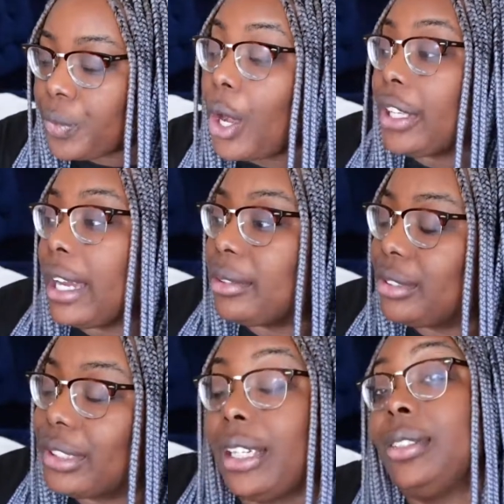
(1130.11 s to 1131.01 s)
Oh, yeah.
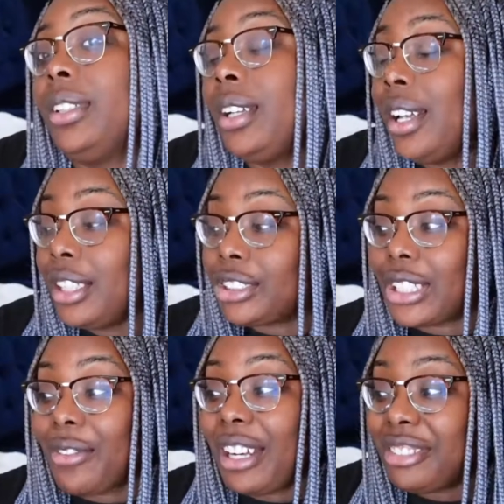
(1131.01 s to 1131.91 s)
Okay.
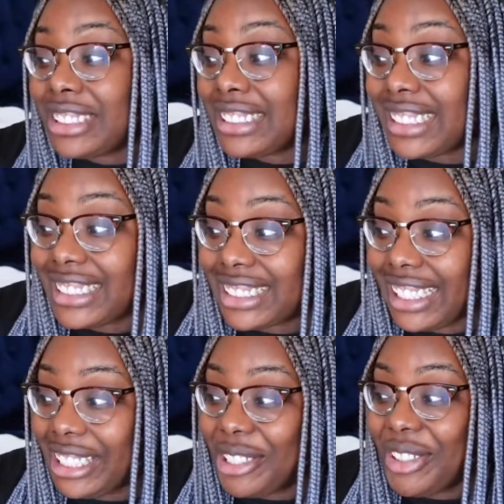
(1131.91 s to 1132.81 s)
So they find reasons not to
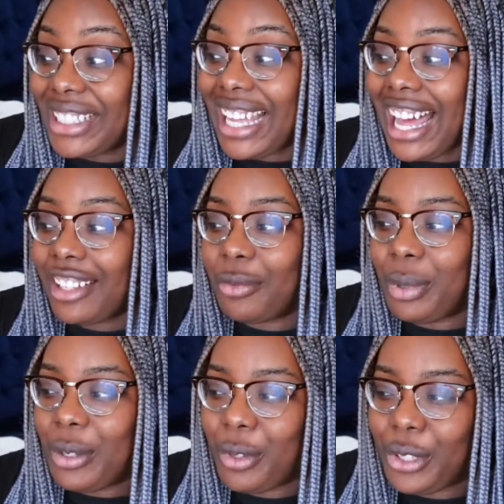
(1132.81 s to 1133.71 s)
like you, and they have
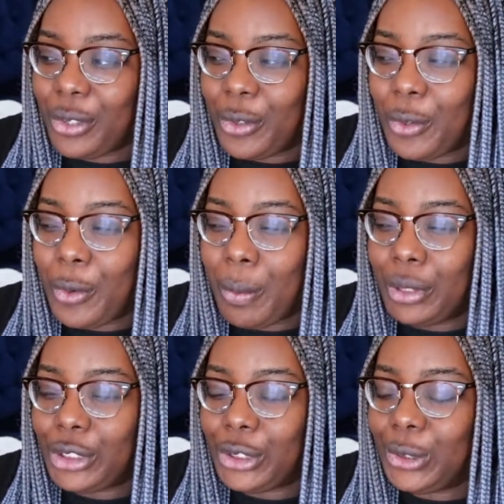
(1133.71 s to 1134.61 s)
beef with you,
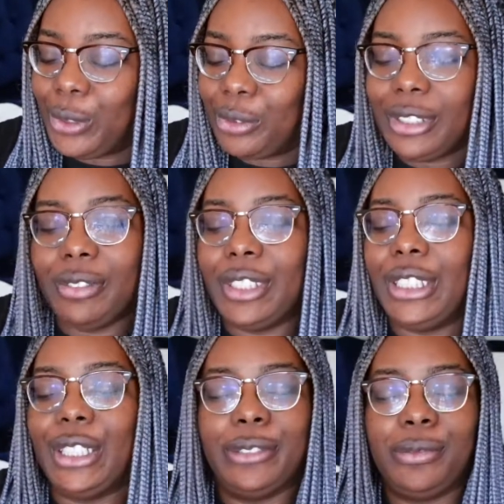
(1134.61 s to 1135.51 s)
but you don't even
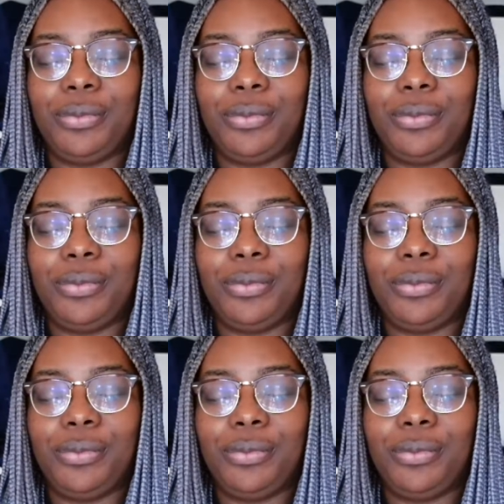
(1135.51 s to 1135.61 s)
know.